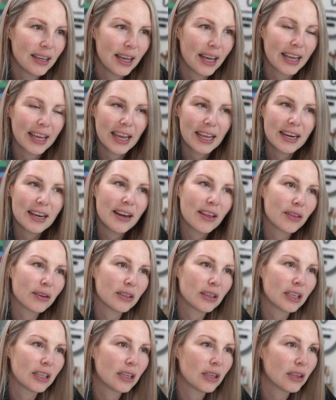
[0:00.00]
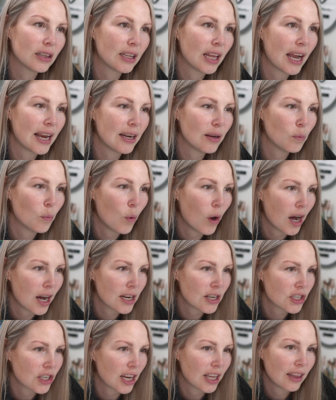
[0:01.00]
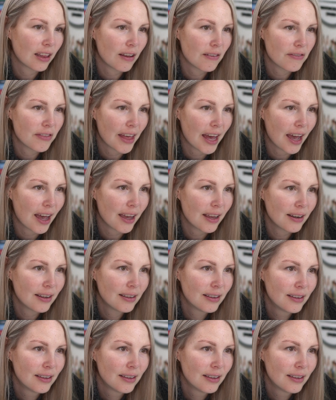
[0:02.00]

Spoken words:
Again, another little line and wash. I love that.